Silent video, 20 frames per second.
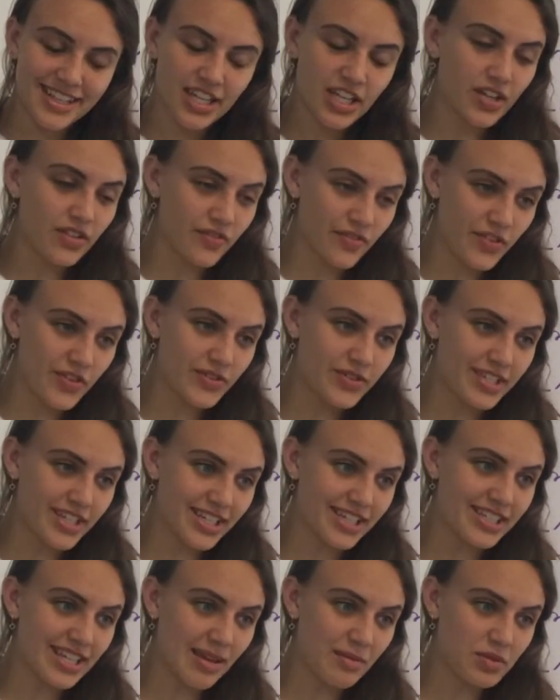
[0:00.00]

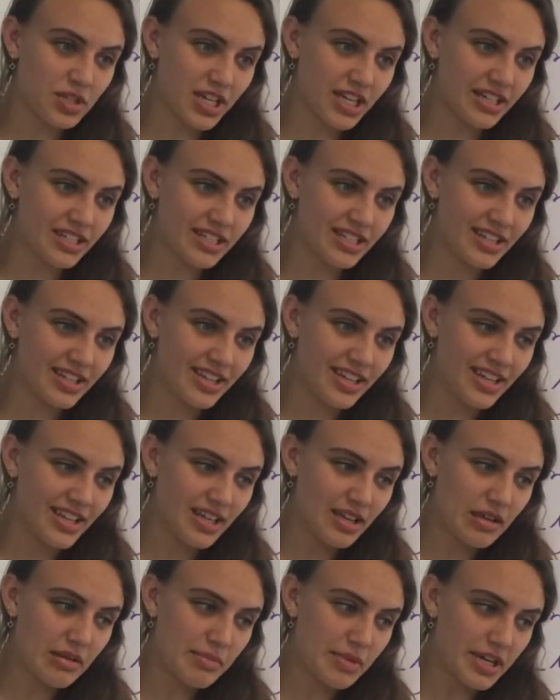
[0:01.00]
confusing subject,
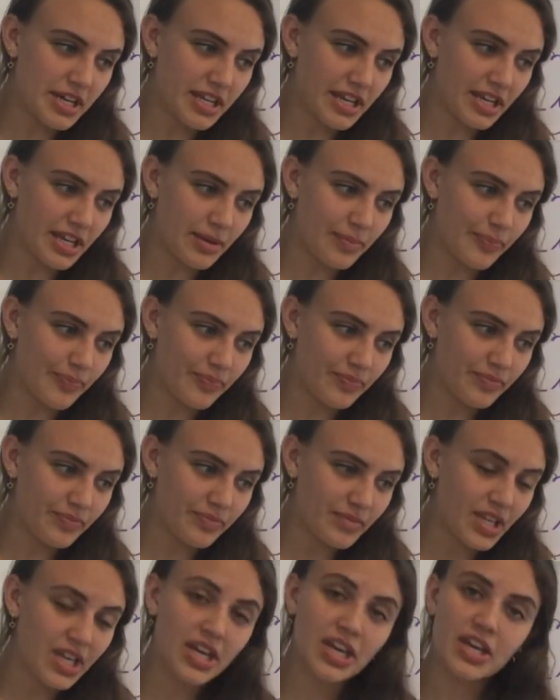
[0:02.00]
but I'm
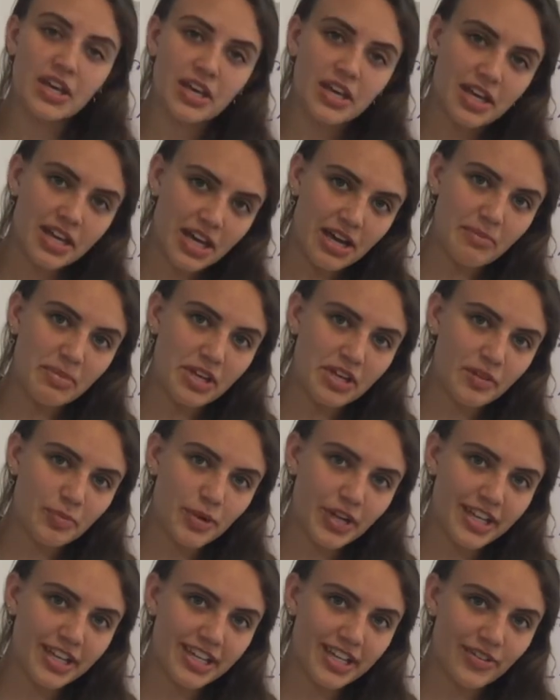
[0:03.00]
here to
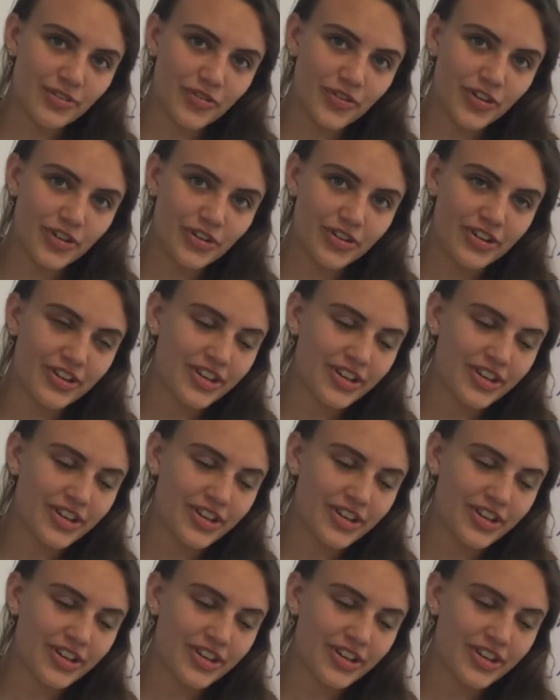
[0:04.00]
break it down for you.